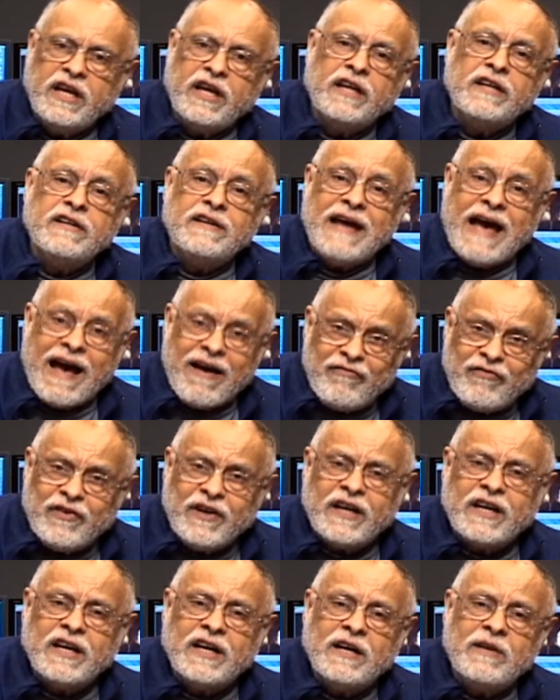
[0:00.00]
and
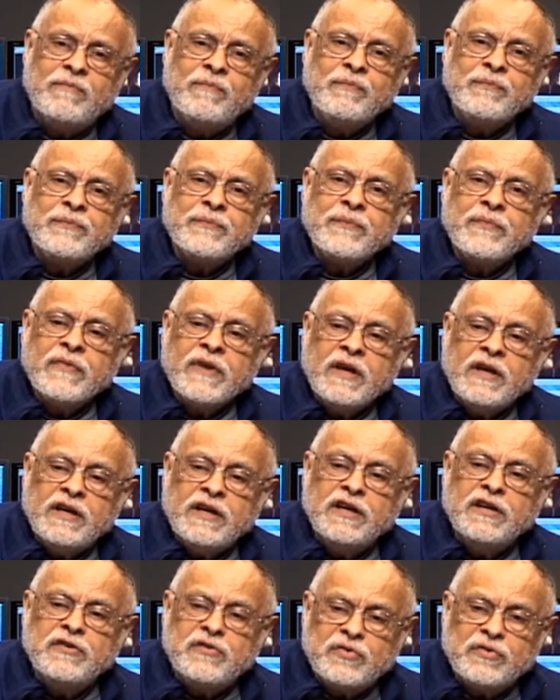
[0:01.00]
Africa,
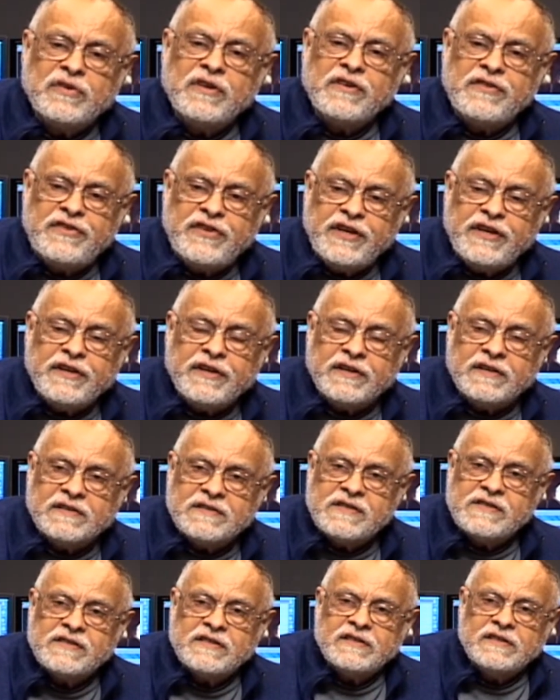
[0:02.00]
into the
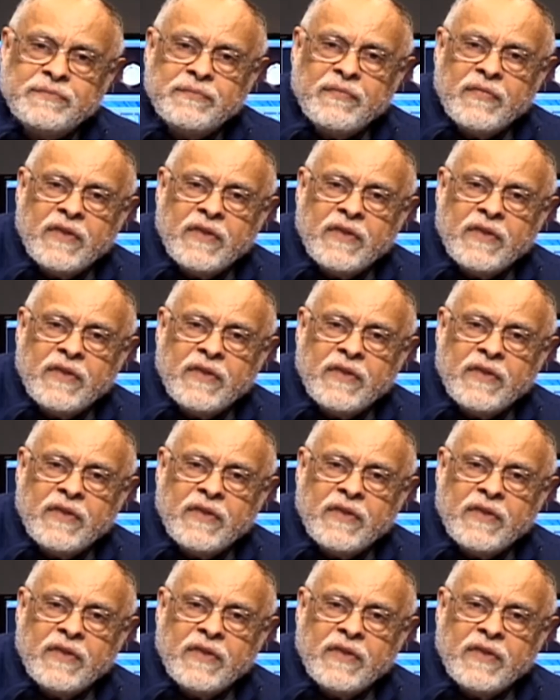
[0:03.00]
theaters.